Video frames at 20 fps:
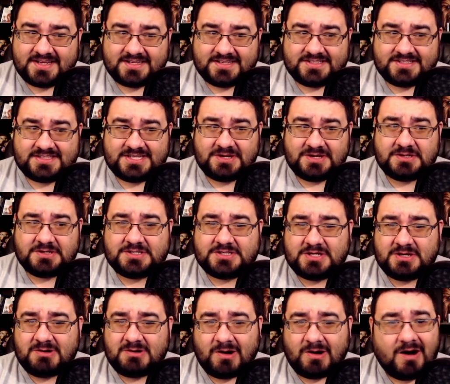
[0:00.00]
to
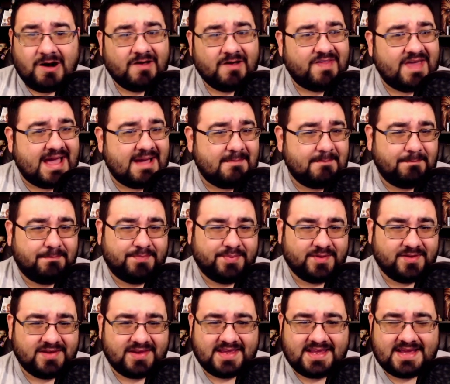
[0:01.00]
do all that
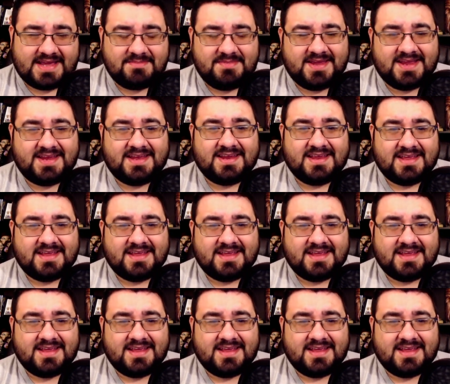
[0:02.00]
bullying. I mean,